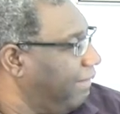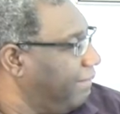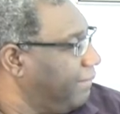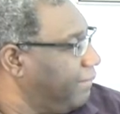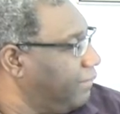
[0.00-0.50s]

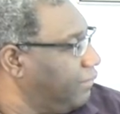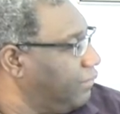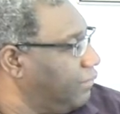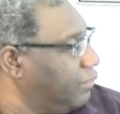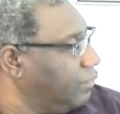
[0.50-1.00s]

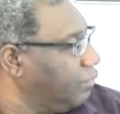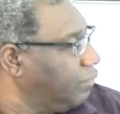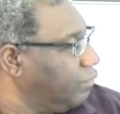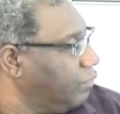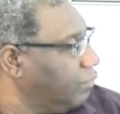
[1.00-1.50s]

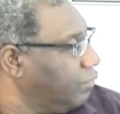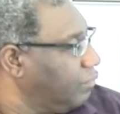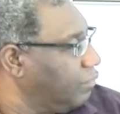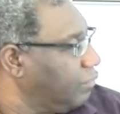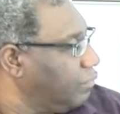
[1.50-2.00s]

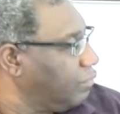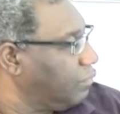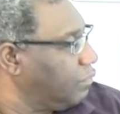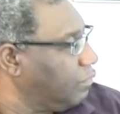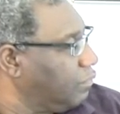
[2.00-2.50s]

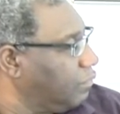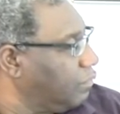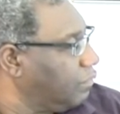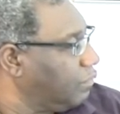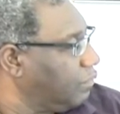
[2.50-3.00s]

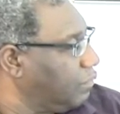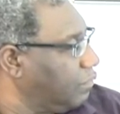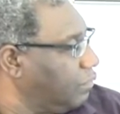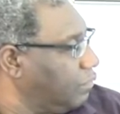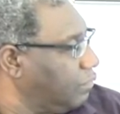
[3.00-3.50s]

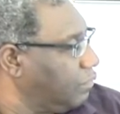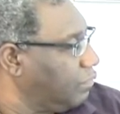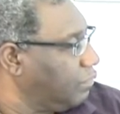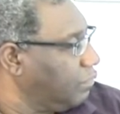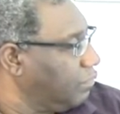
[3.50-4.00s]

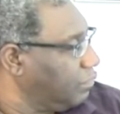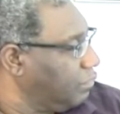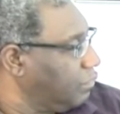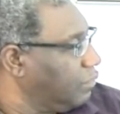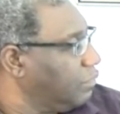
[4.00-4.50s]

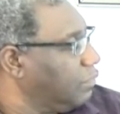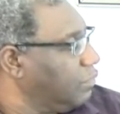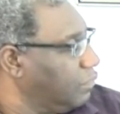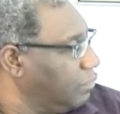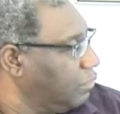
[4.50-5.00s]

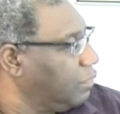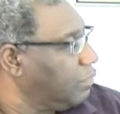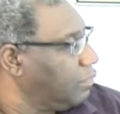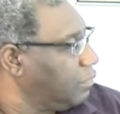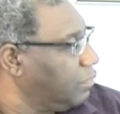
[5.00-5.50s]

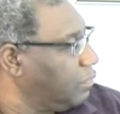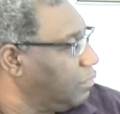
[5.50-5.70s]
(not speaking)